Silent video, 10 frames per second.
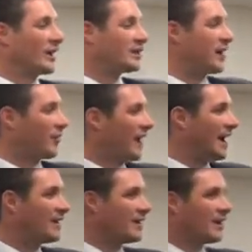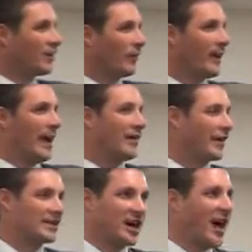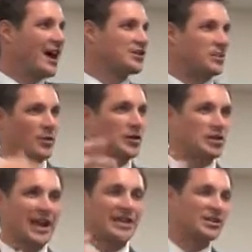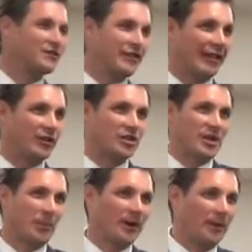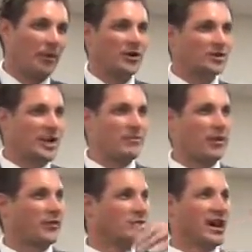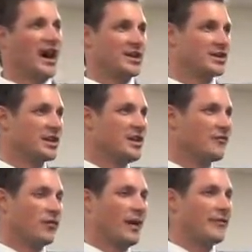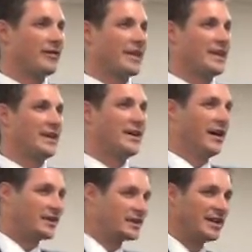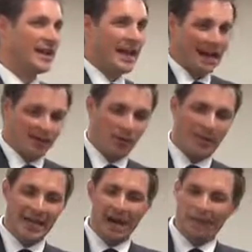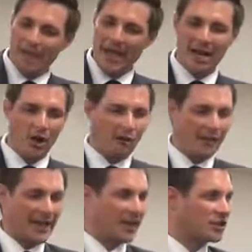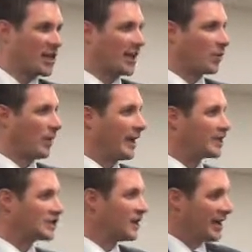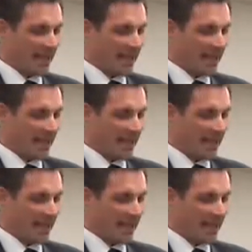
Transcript: wings here, right, we have a Taj Appreciation Fellowship. We're going to appreciate Brother Taj for everything he does. And so we get a big old thing of chicken wings,